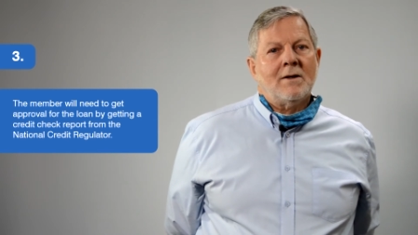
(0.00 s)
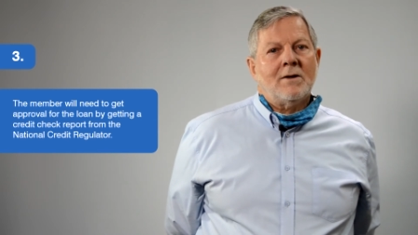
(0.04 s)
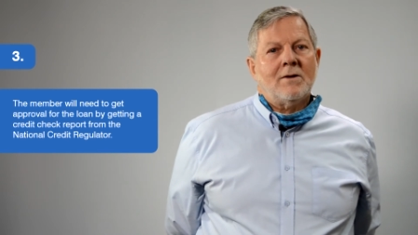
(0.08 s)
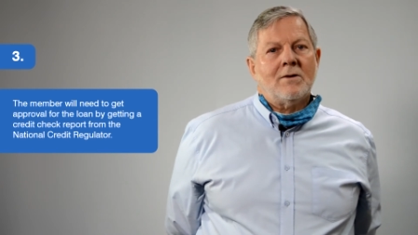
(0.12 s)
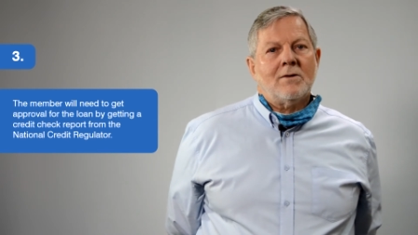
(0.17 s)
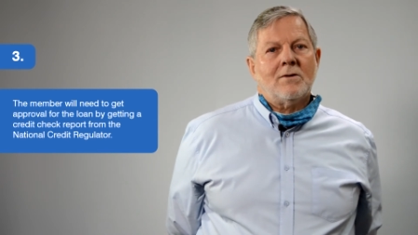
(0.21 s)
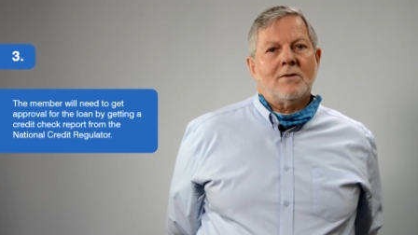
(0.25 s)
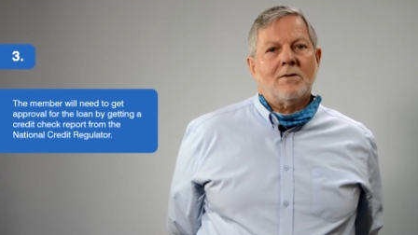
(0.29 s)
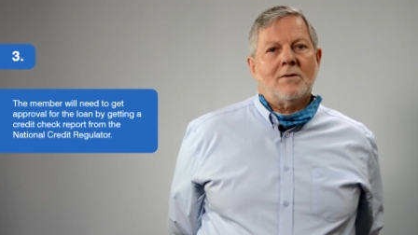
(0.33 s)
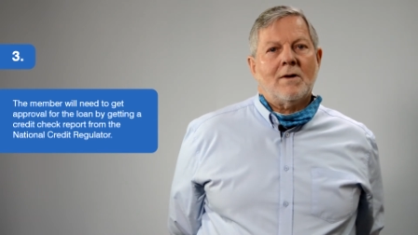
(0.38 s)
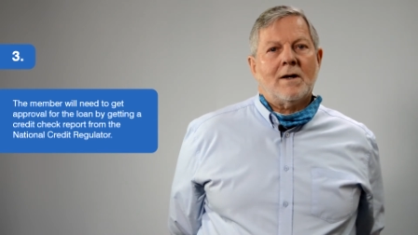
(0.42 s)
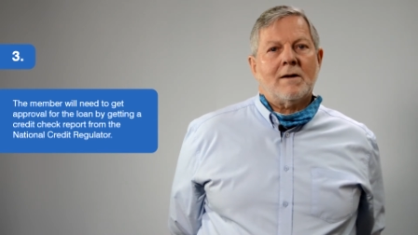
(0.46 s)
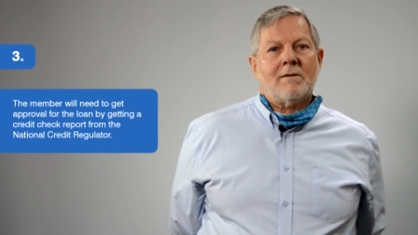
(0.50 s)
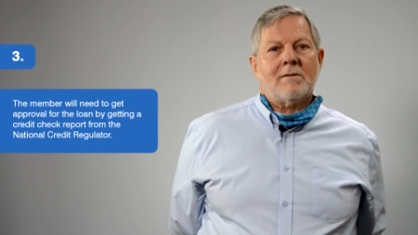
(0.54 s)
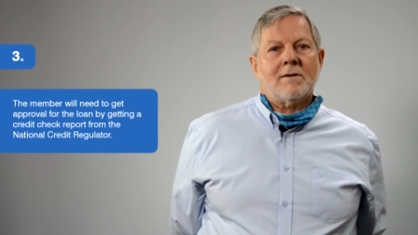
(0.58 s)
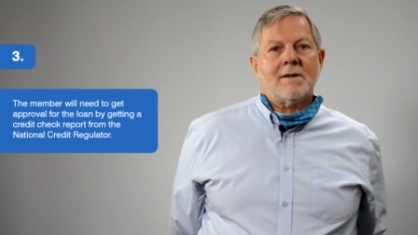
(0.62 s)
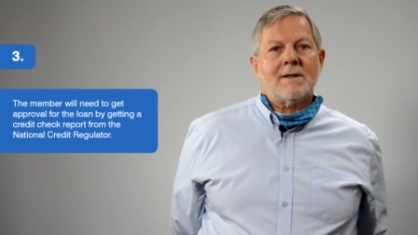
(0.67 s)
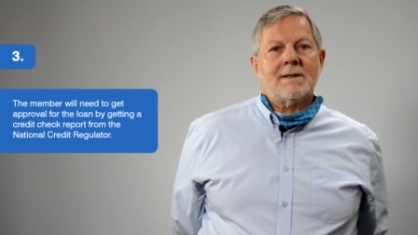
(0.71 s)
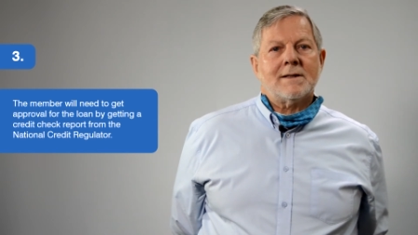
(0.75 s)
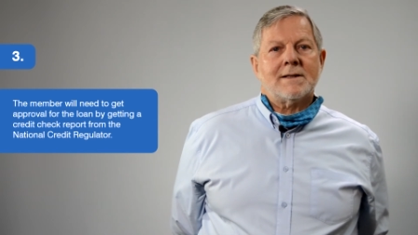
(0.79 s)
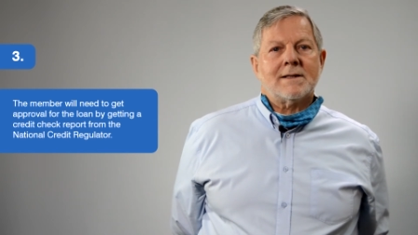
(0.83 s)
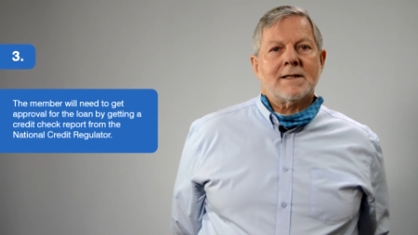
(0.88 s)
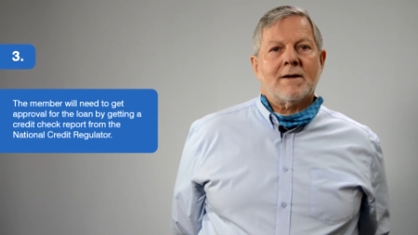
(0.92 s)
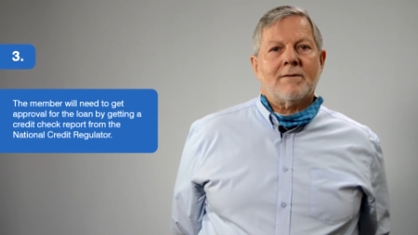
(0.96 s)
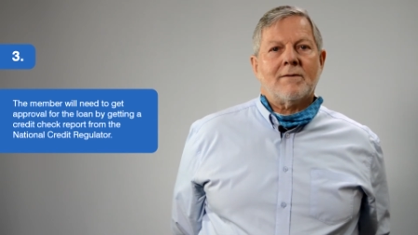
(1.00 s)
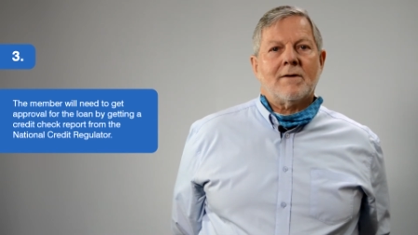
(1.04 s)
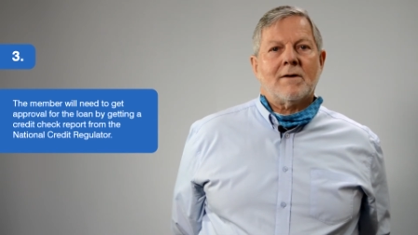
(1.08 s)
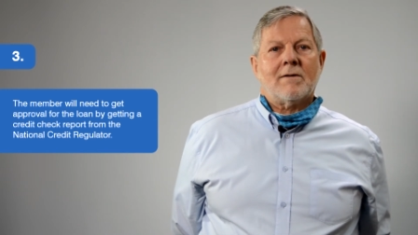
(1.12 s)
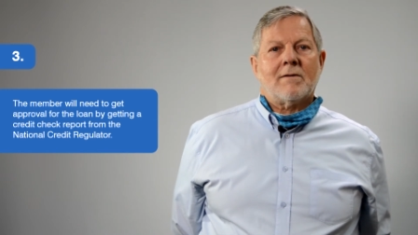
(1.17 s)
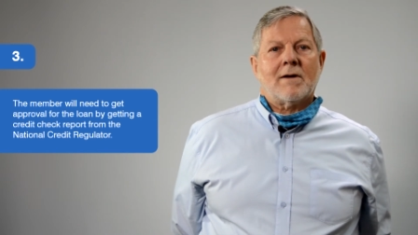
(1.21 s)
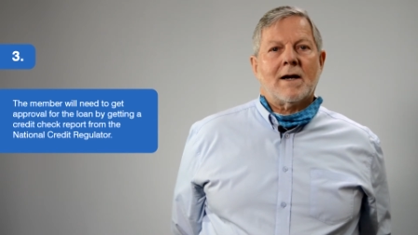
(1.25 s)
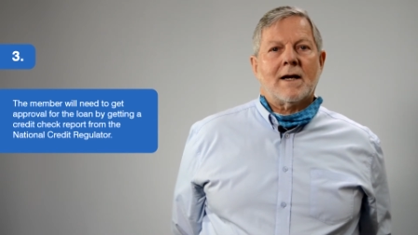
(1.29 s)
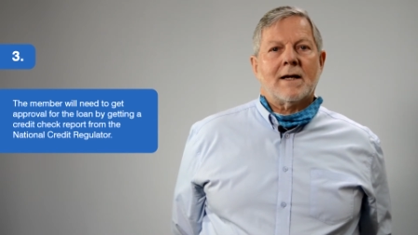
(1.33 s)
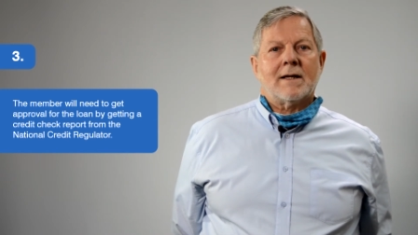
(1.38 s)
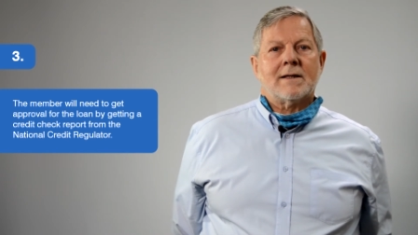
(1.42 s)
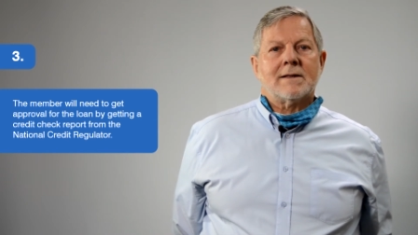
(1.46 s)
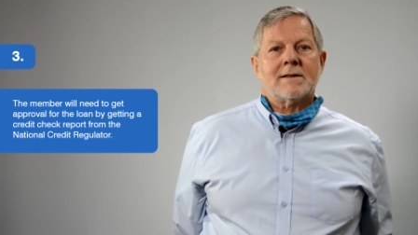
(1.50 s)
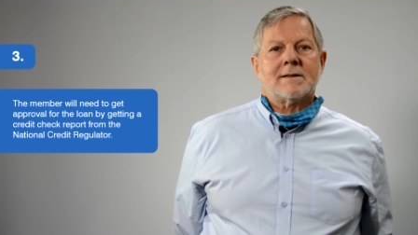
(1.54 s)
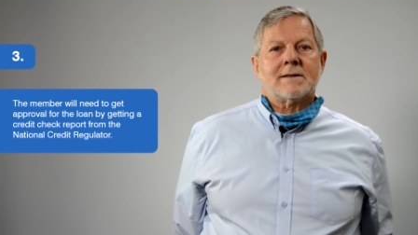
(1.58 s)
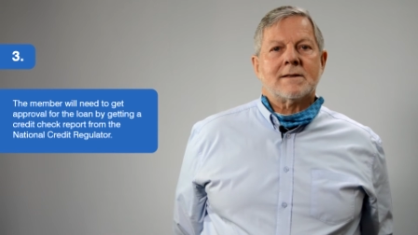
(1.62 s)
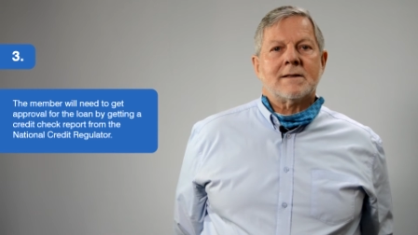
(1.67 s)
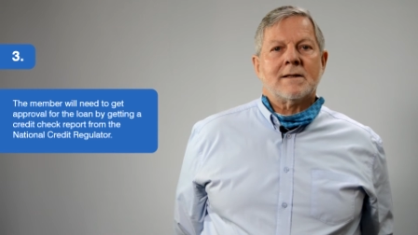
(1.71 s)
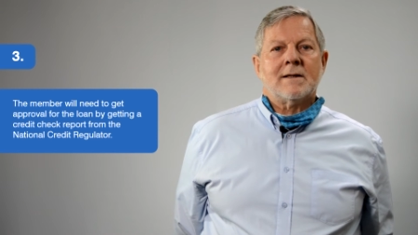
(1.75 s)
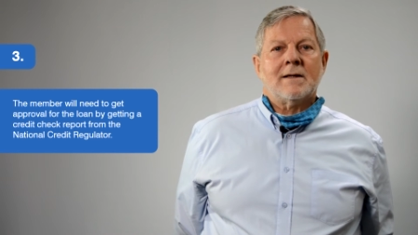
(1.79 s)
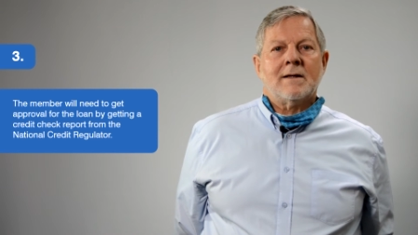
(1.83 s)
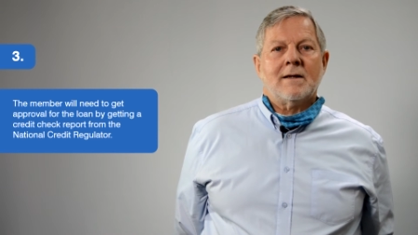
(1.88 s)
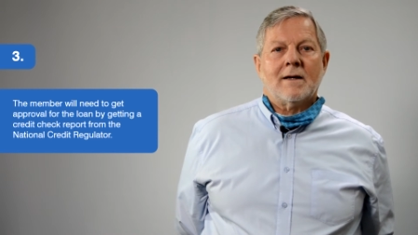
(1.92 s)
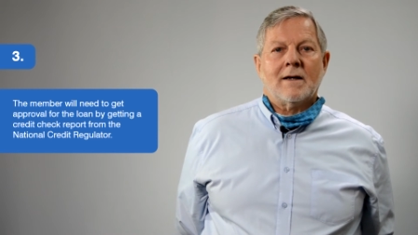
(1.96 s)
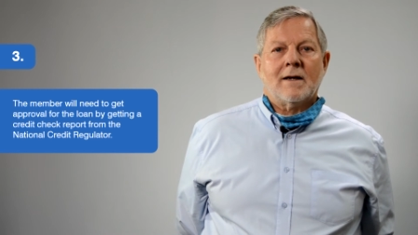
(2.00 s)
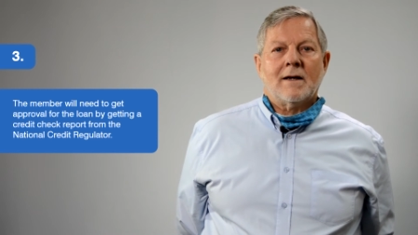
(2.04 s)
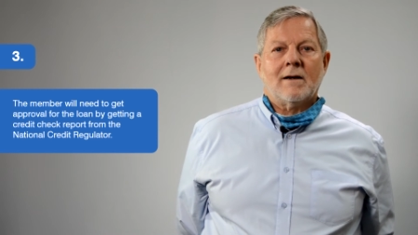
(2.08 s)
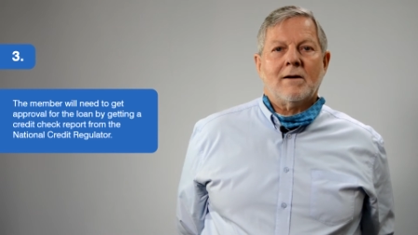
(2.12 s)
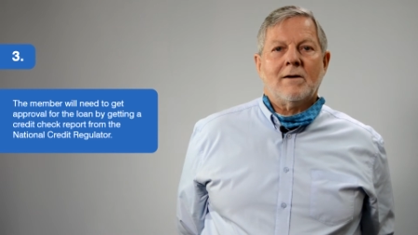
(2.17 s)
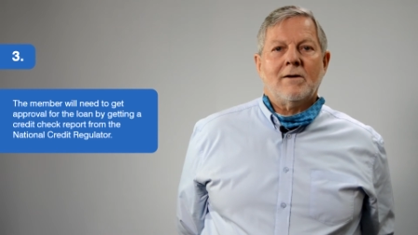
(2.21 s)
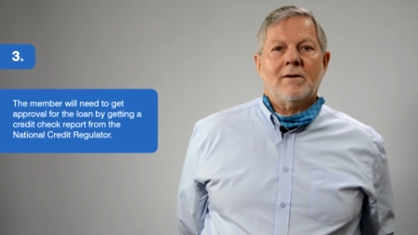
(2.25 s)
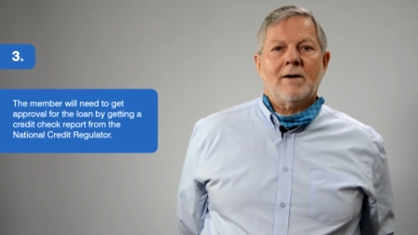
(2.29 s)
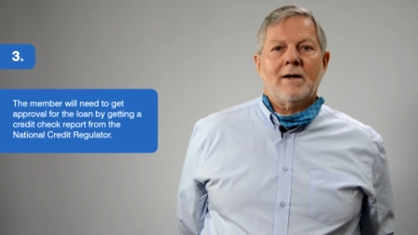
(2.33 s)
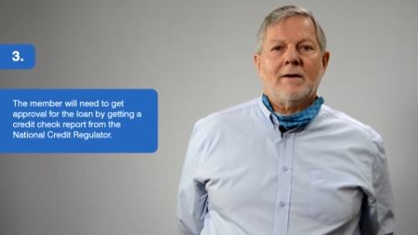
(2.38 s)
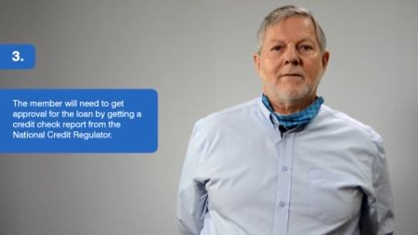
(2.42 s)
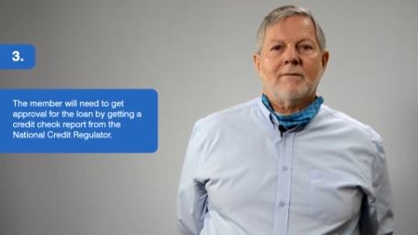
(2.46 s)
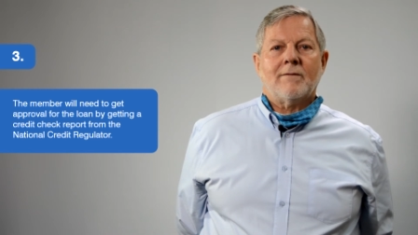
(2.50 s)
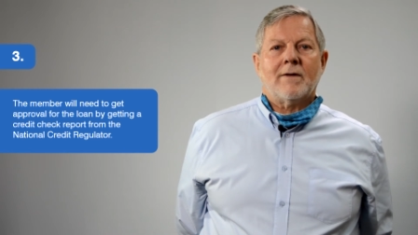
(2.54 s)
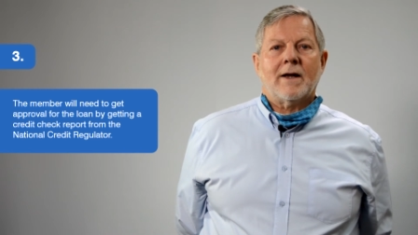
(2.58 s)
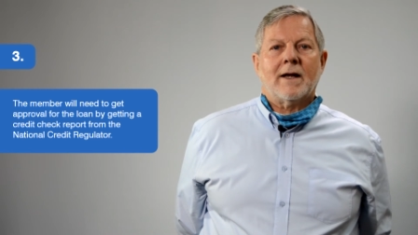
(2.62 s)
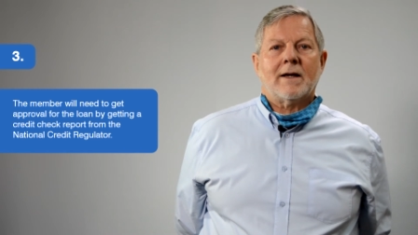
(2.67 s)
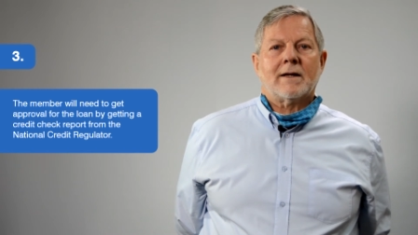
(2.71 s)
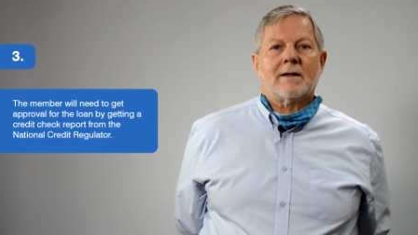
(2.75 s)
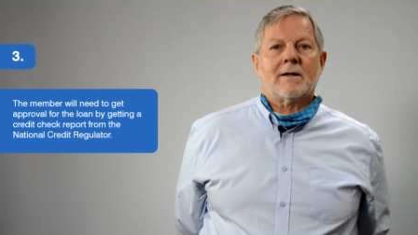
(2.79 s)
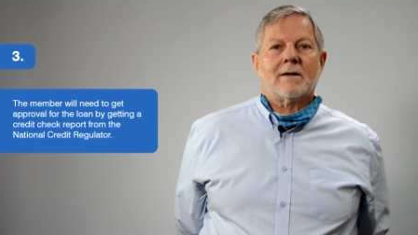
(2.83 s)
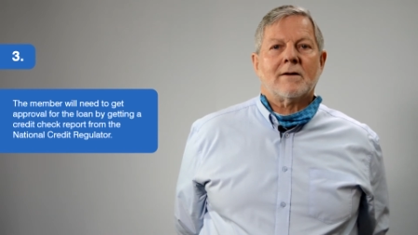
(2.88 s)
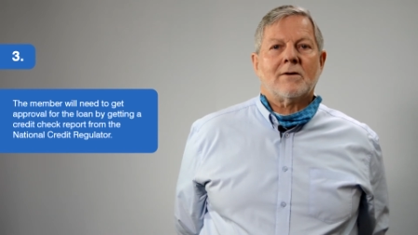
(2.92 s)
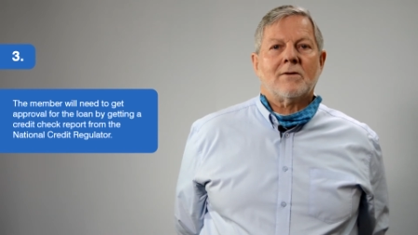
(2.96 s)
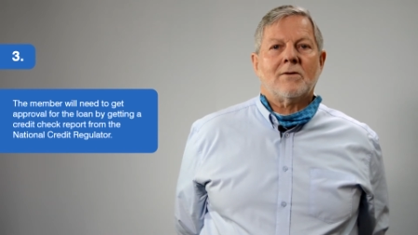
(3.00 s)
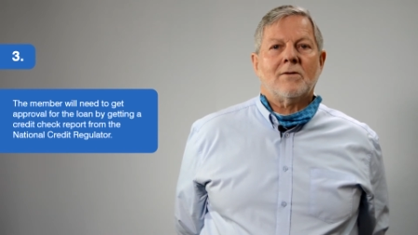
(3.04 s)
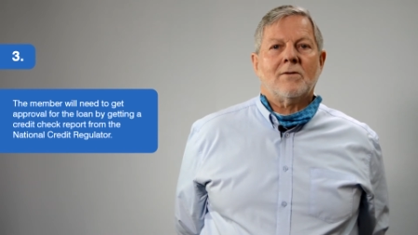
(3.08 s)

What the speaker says: 207 rands, including VAT,